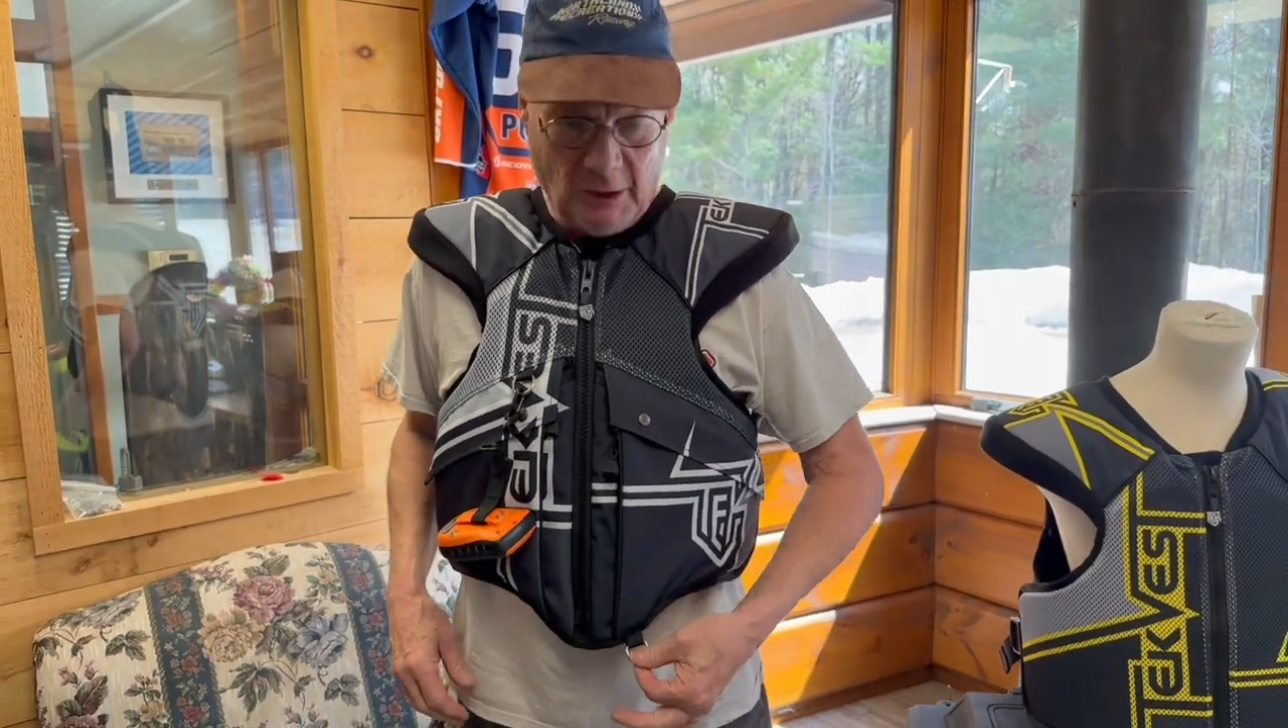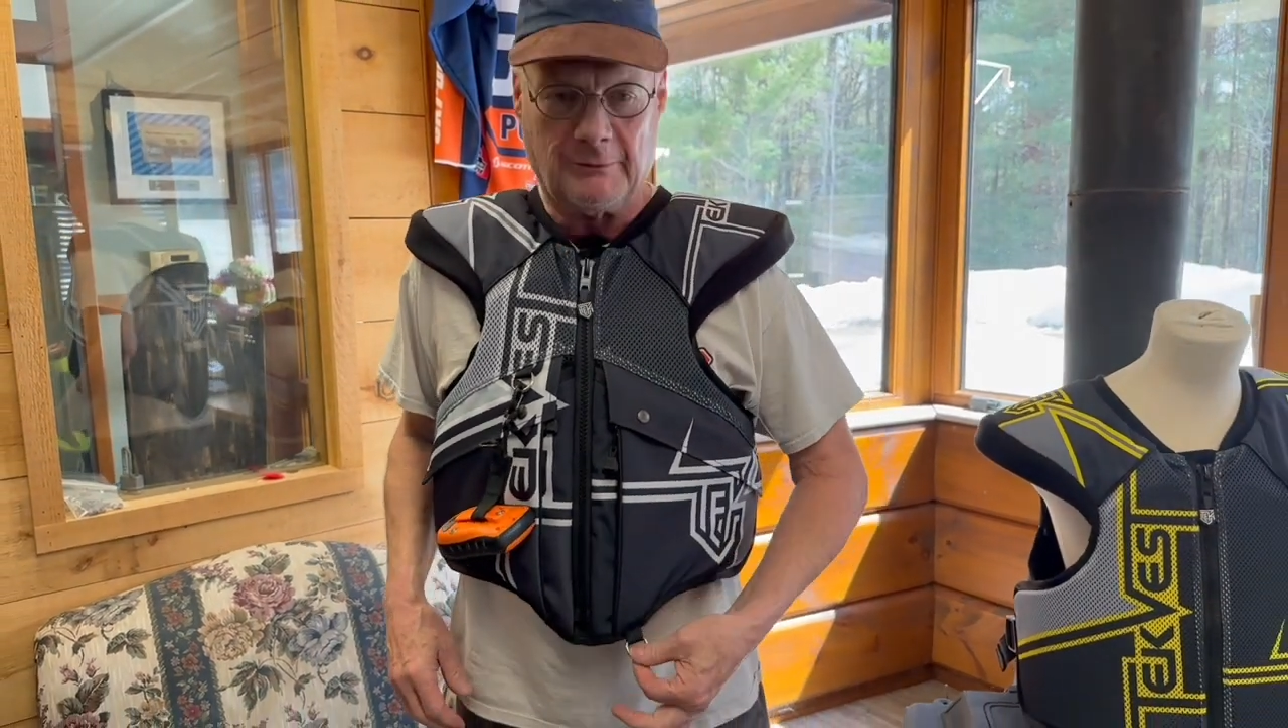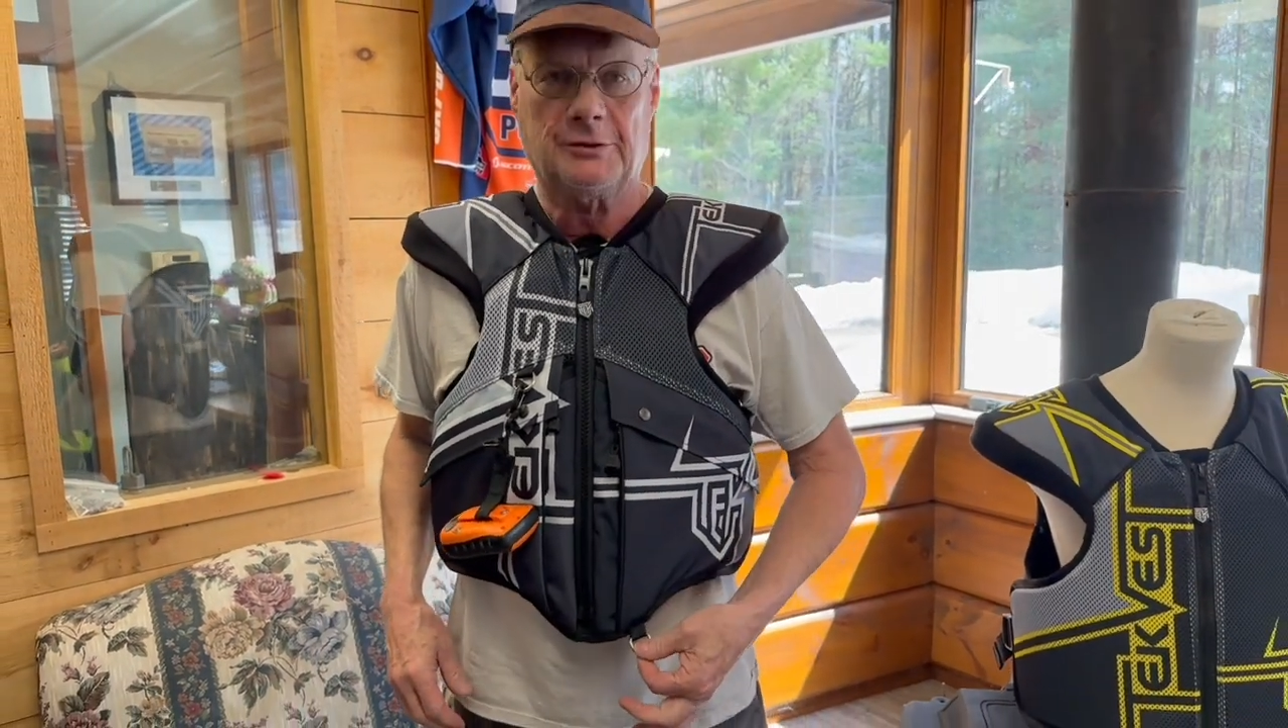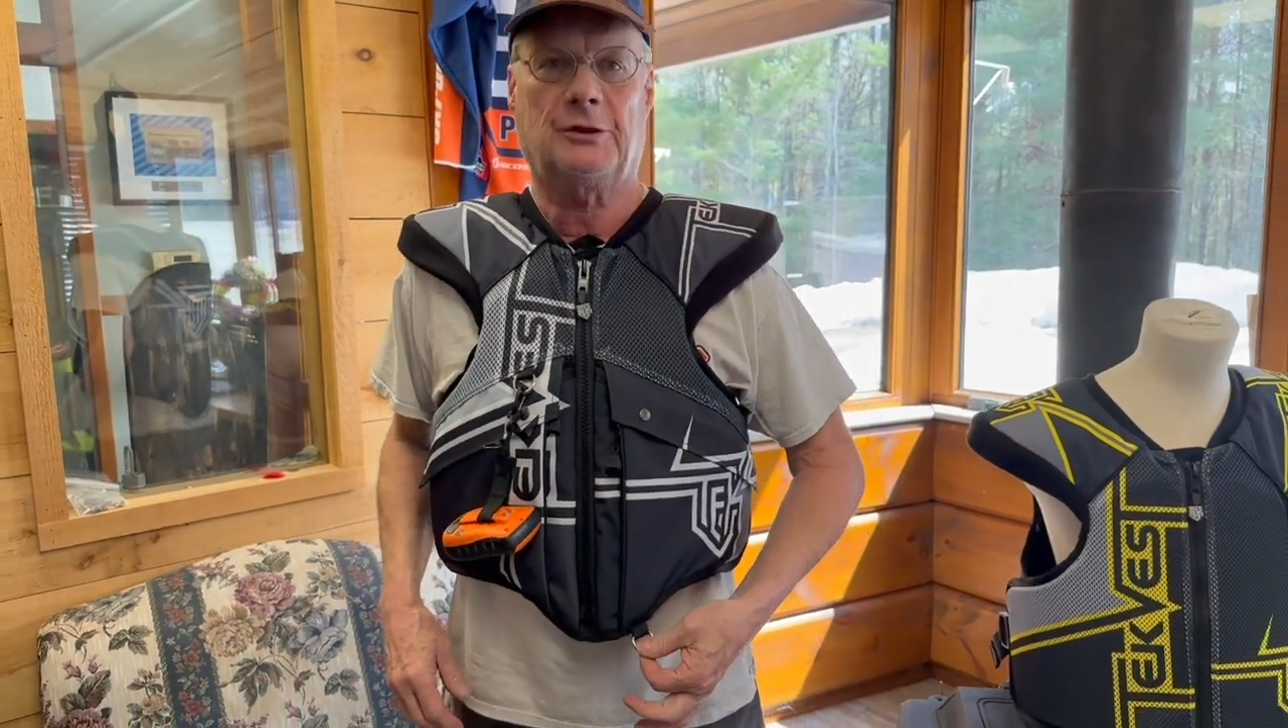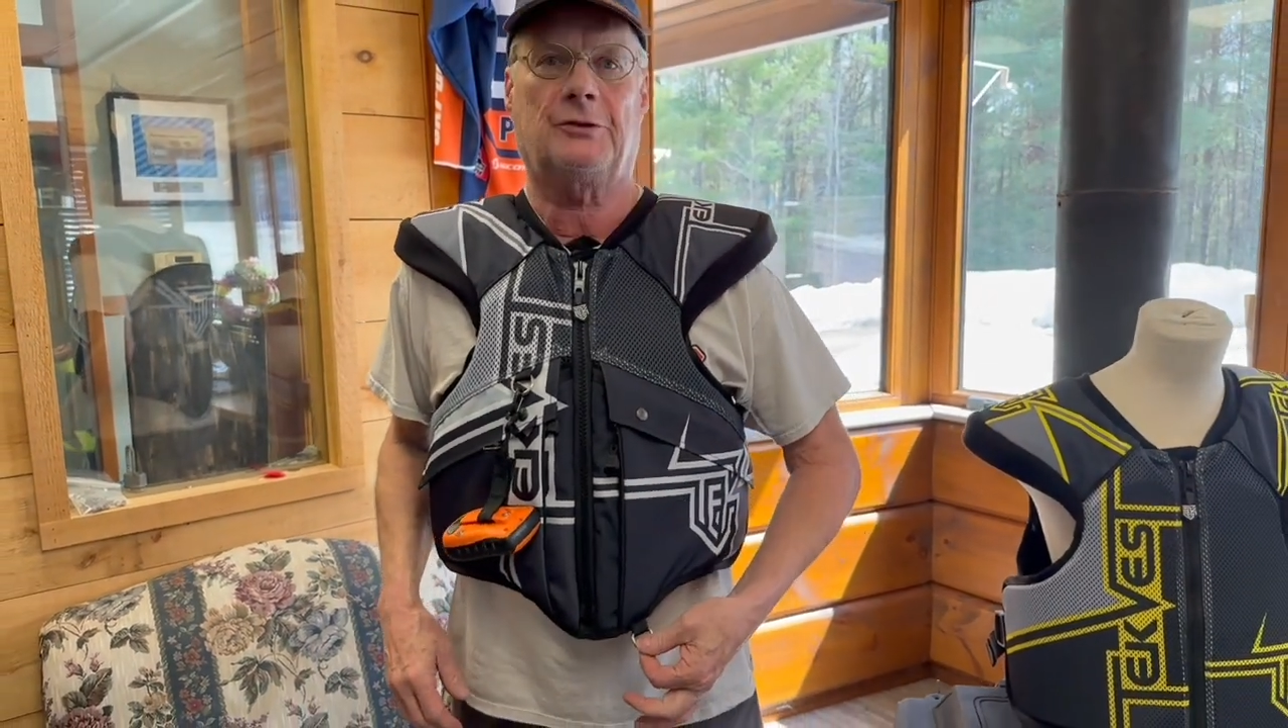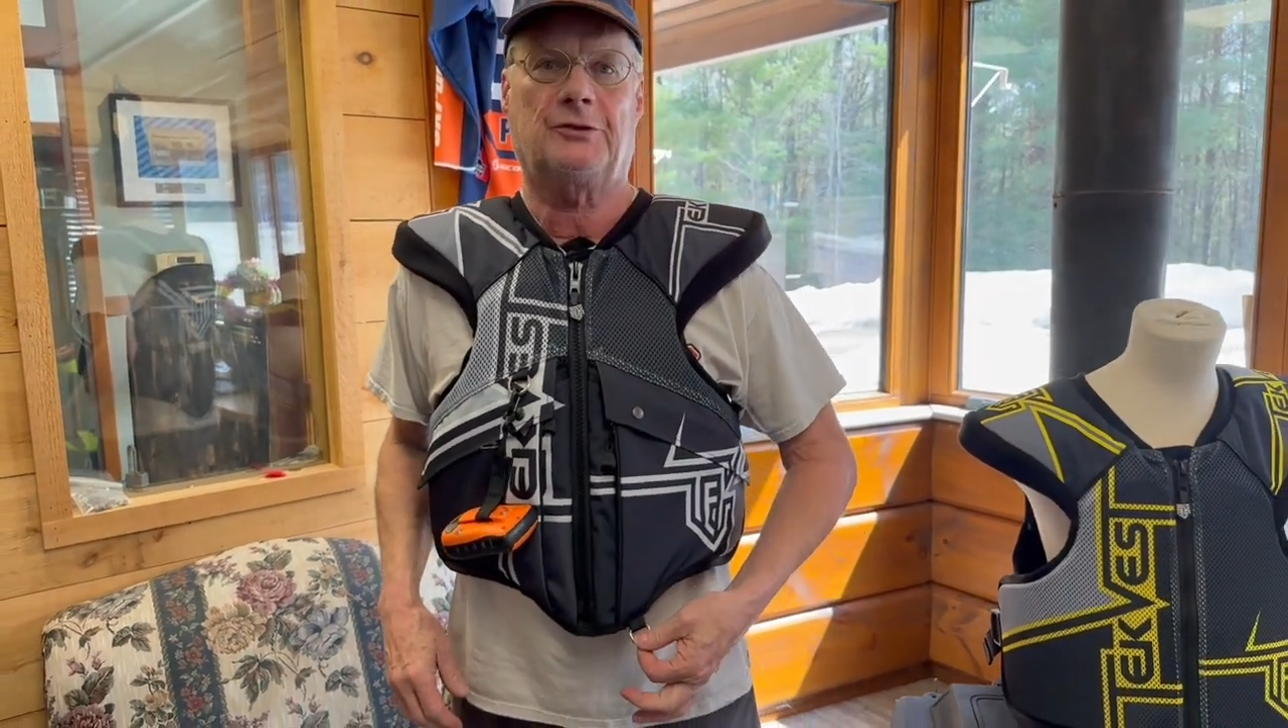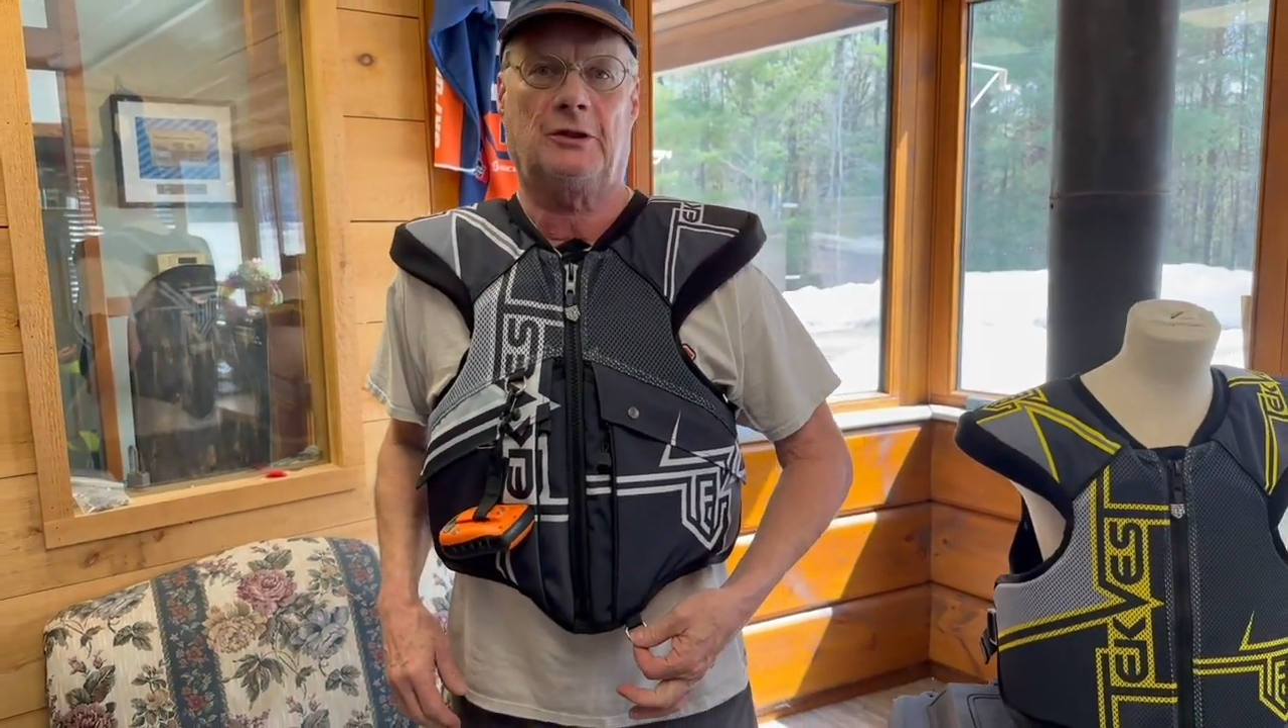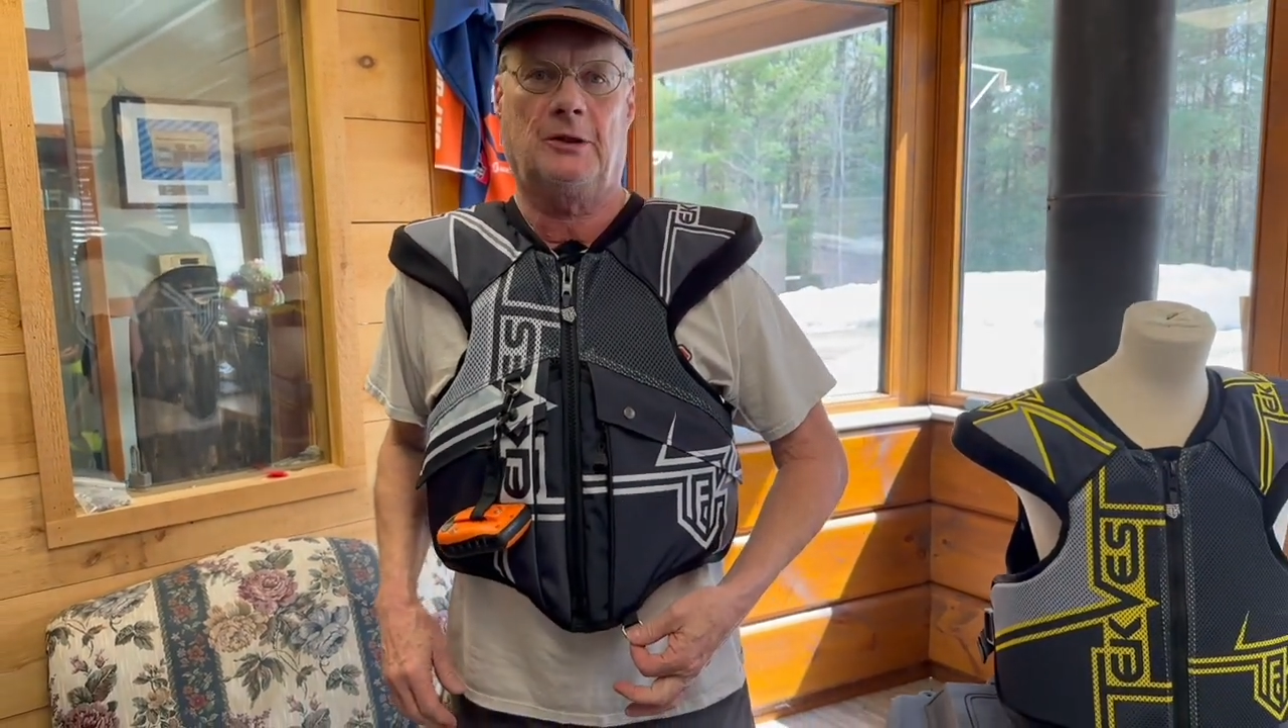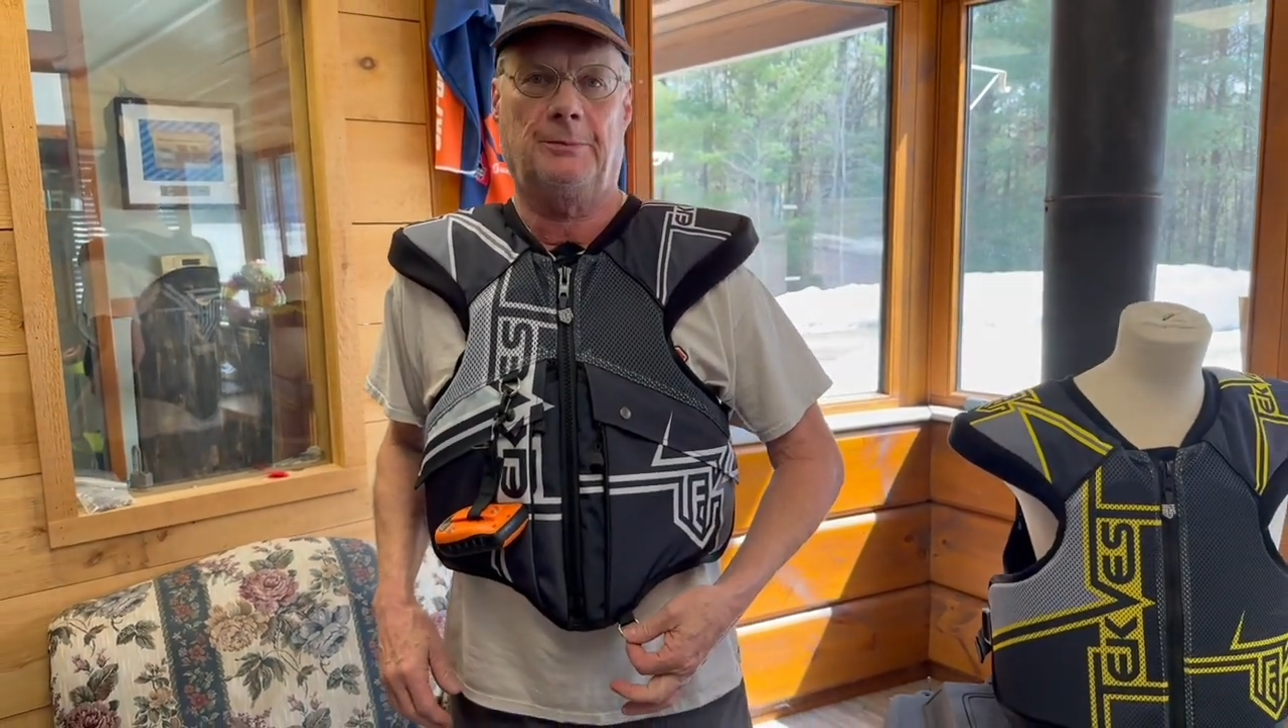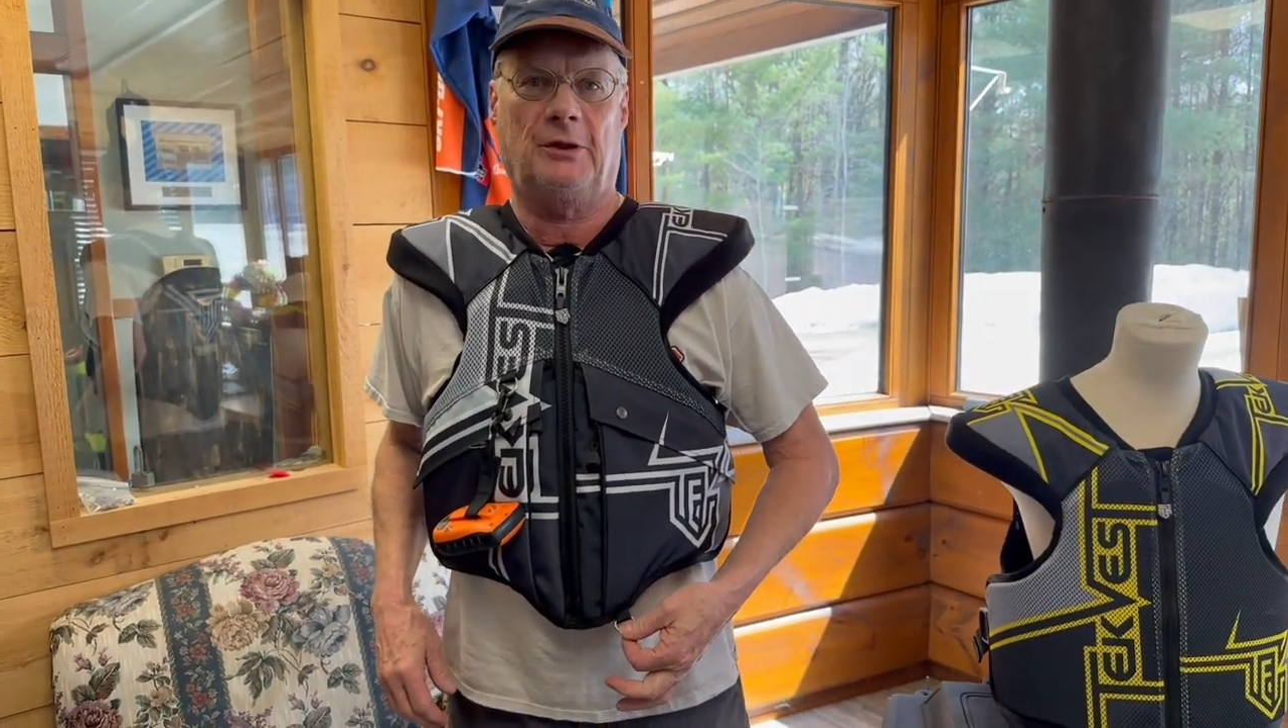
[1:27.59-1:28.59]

Obviously, there's a clip